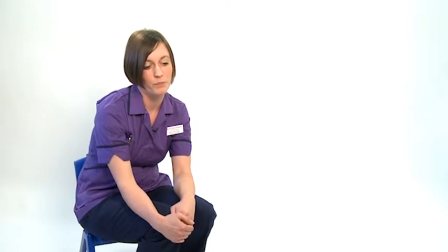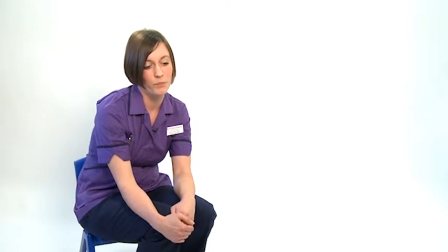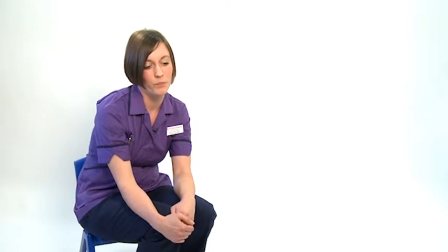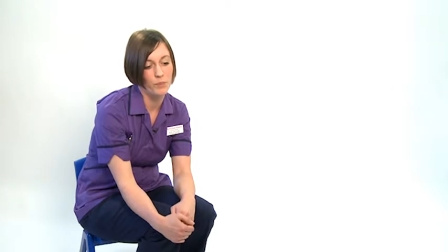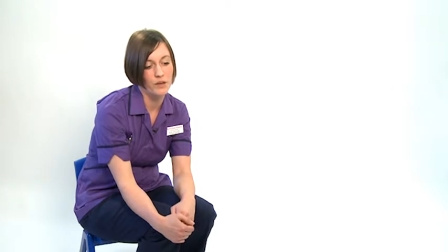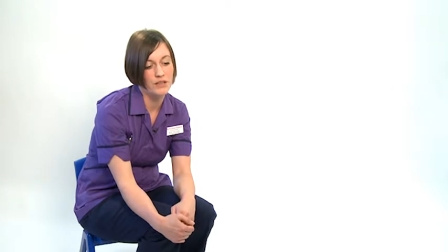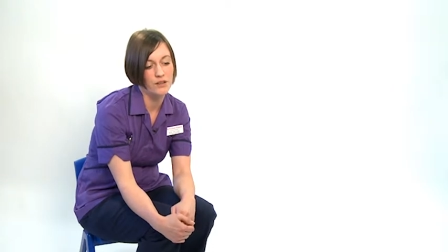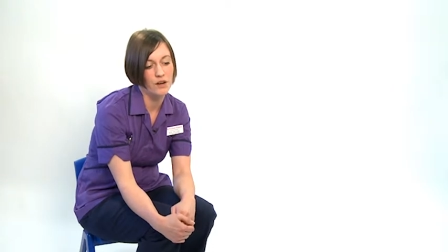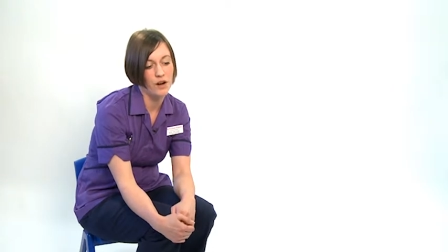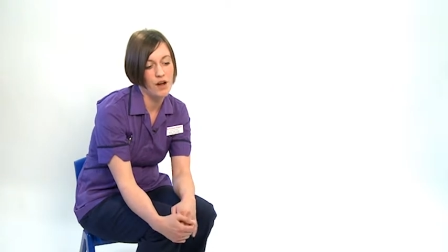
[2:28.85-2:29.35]

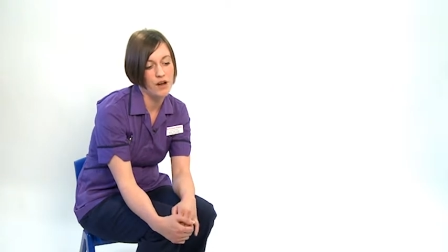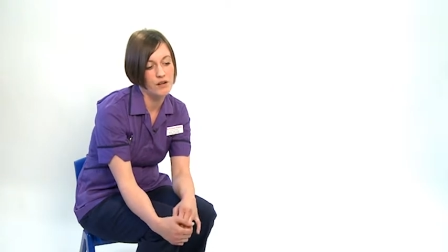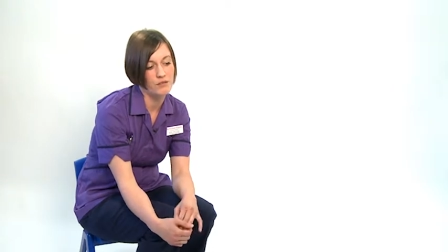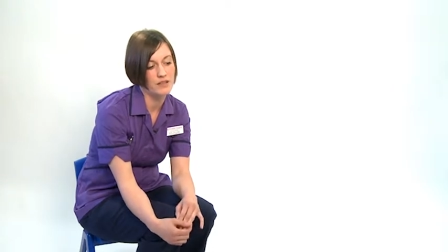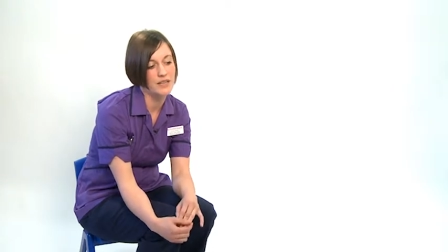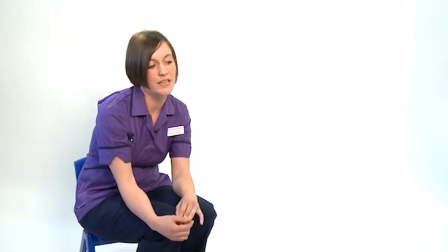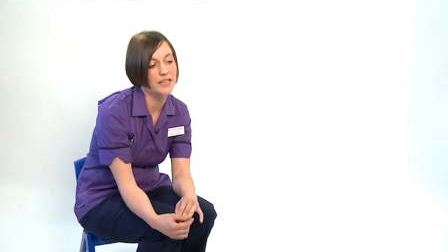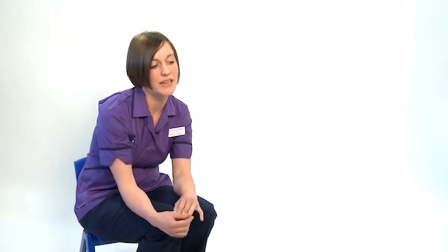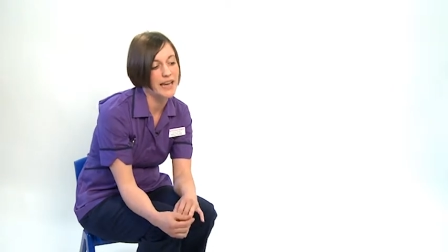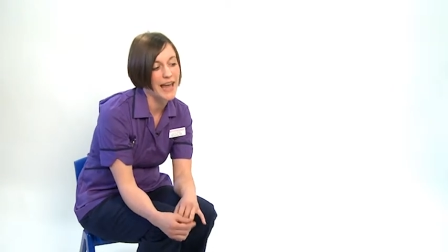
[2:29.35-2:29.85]
we not
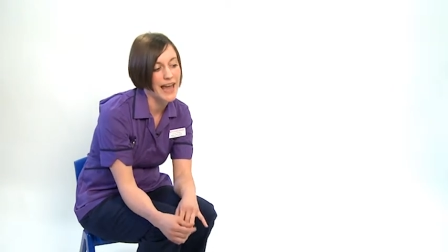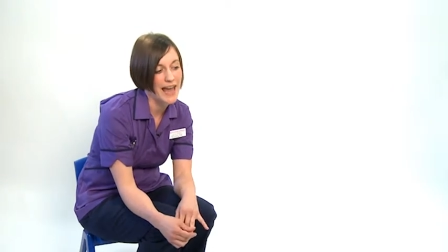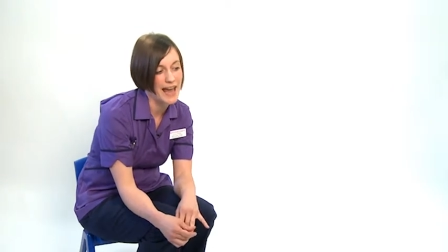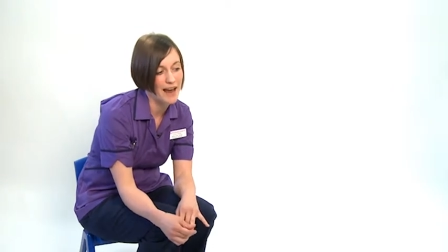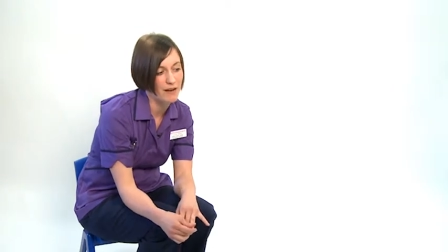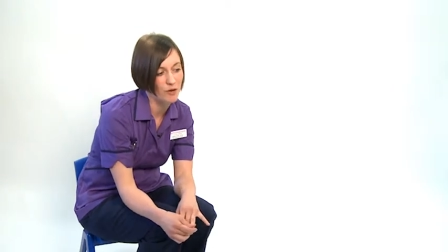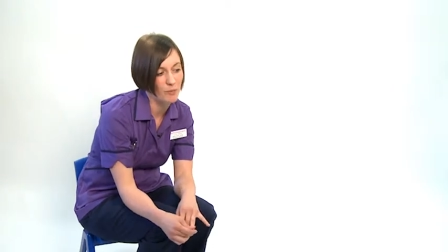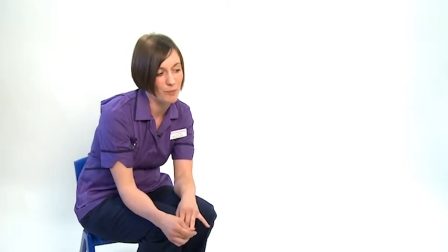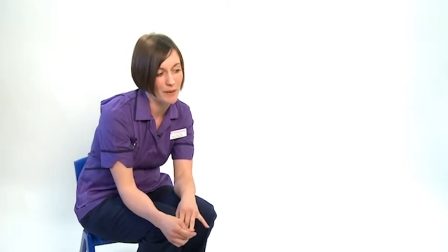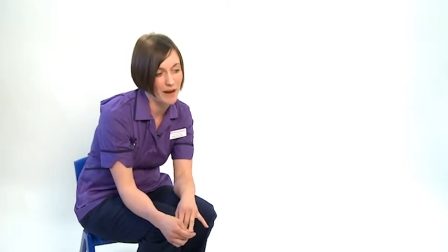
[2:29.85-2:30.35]
only
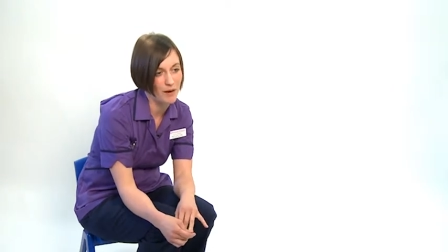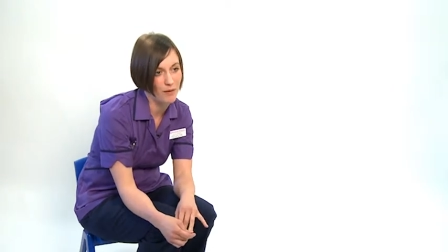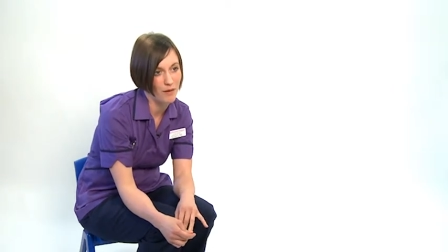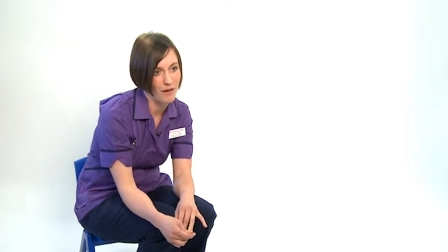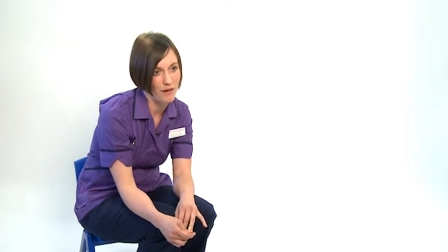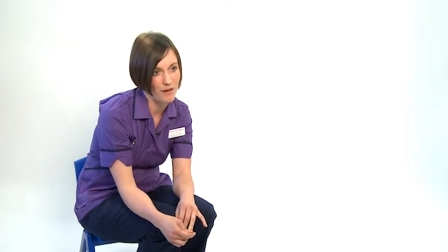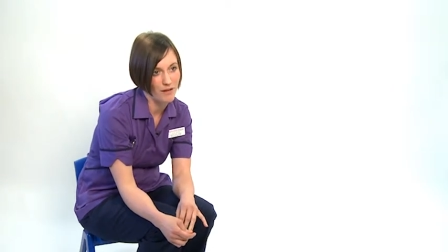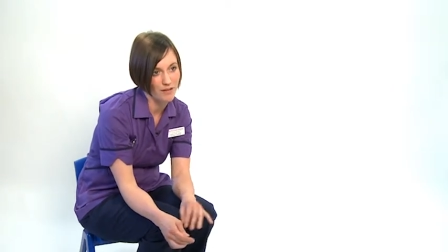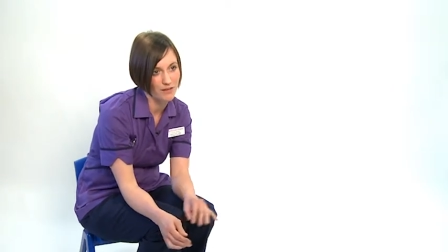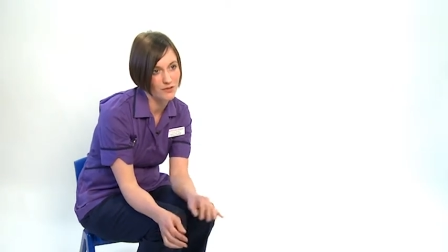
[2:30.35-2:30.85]
care about
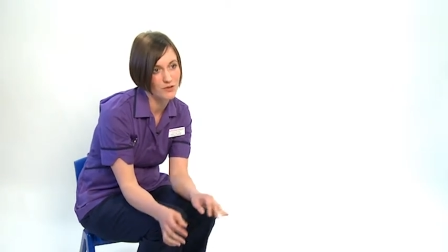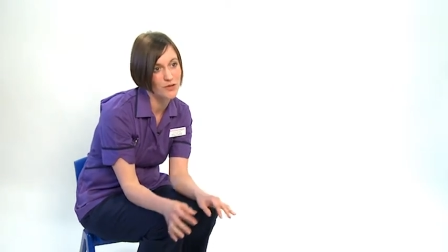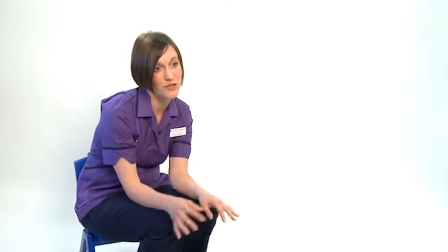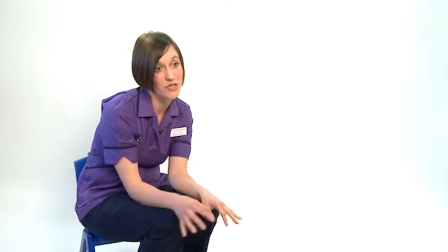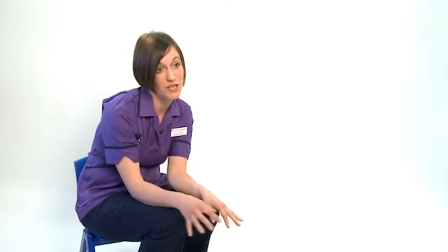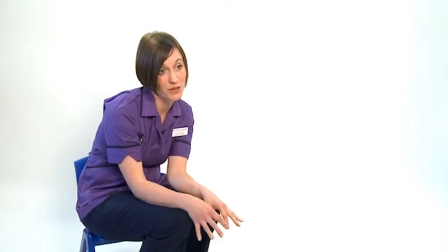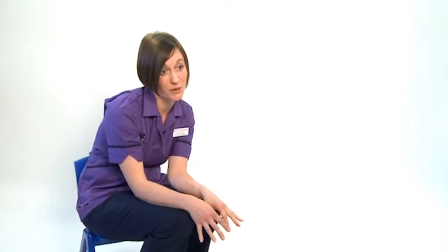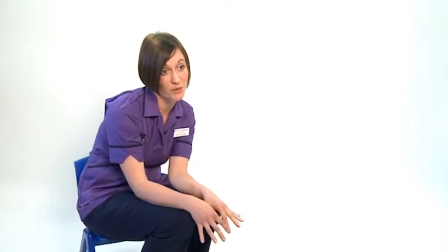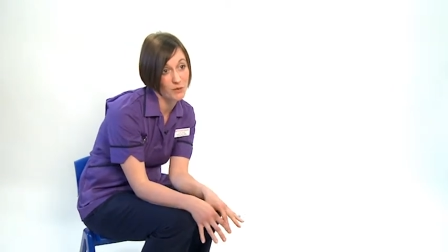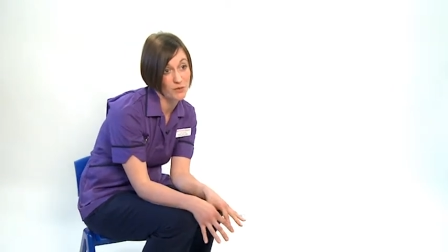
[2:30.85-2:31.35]
our
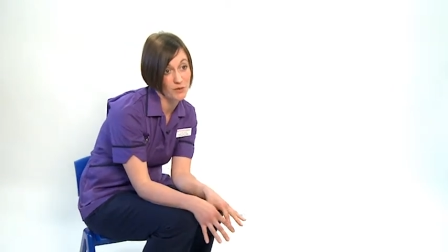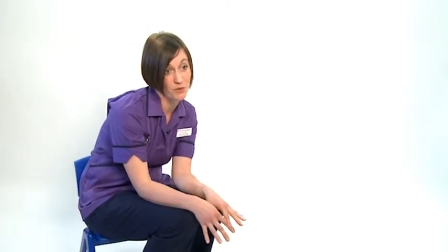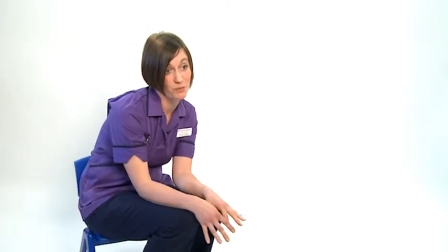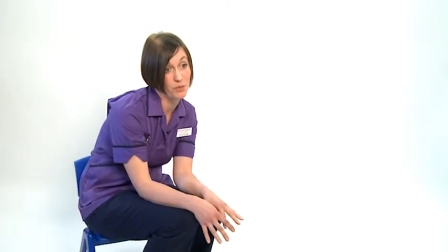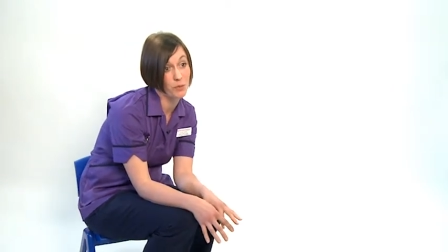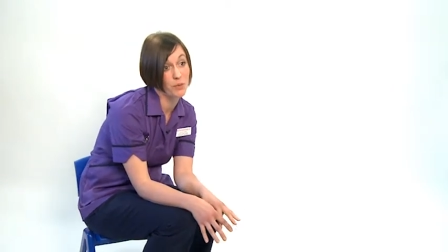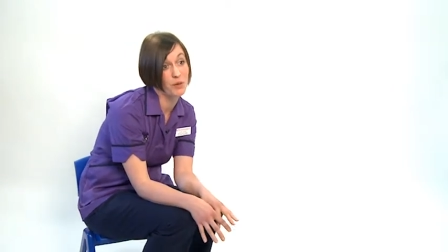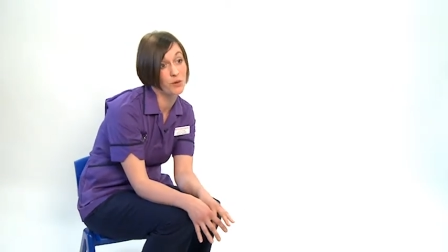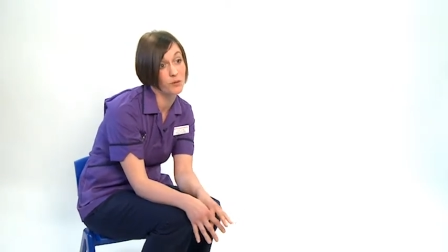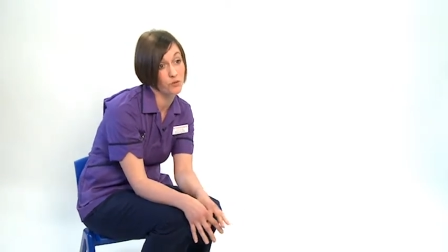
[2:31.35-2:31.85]
children,
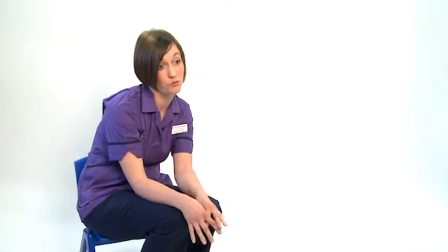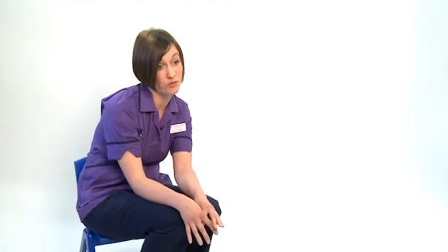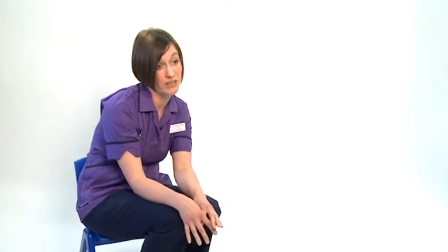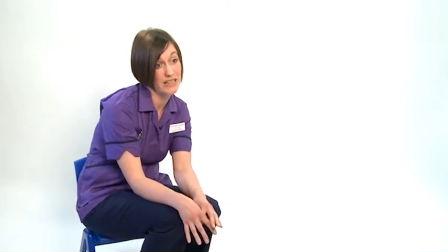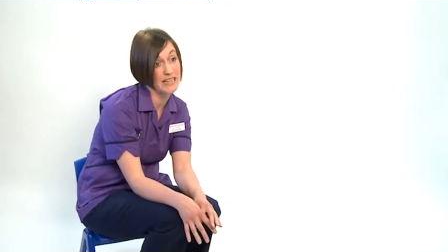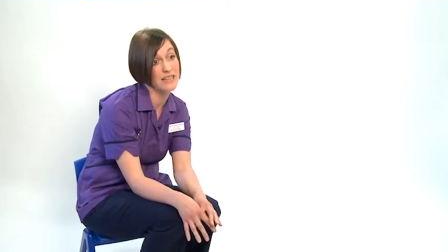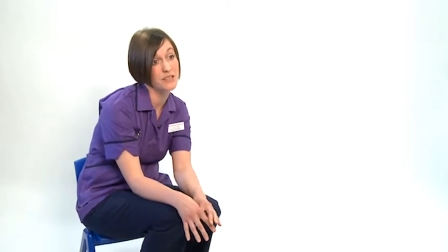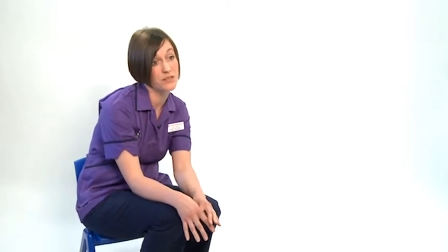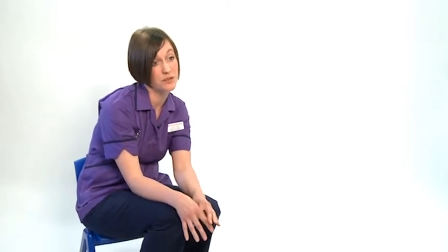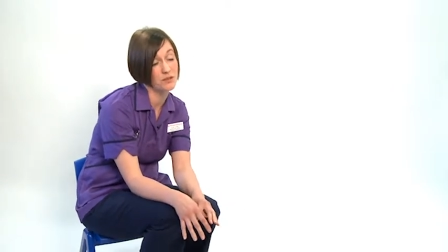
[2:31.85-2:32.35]
but we all
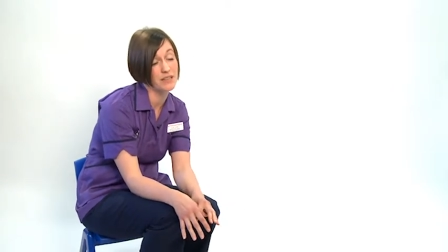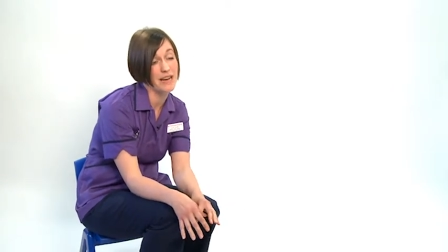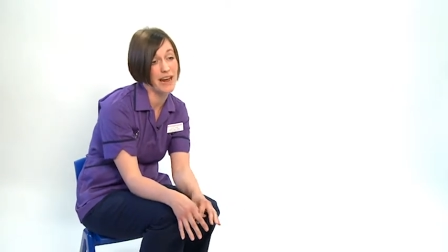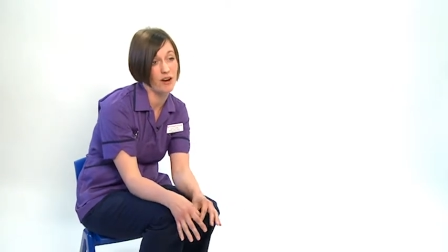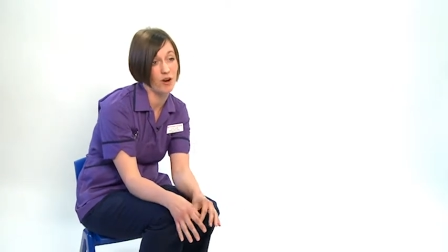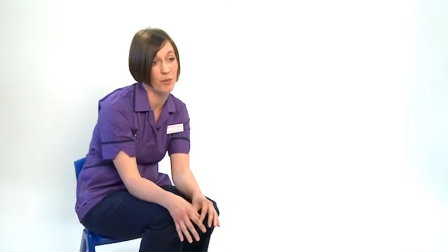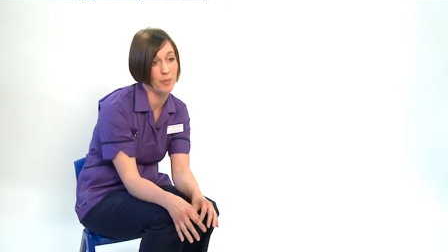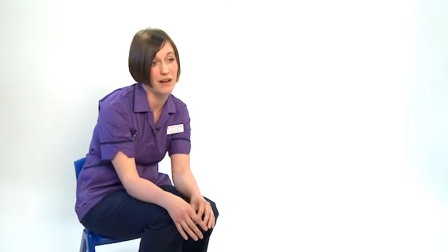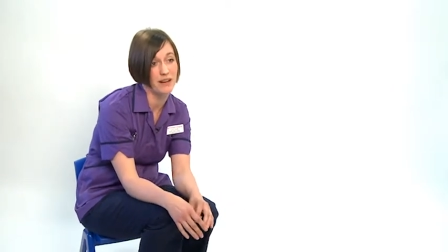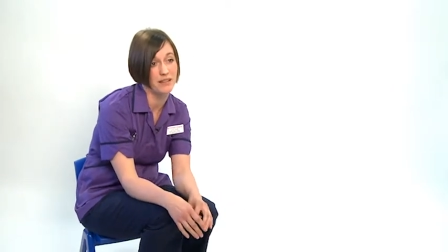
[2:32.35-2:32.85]
really do
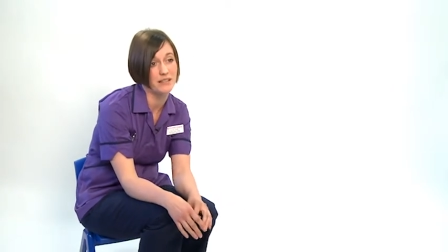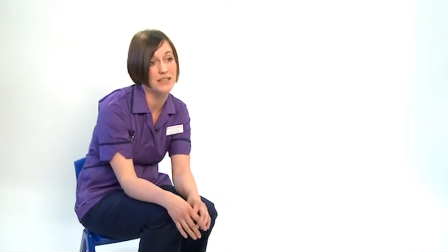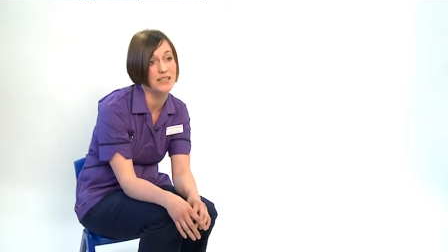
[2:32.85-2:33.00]
care about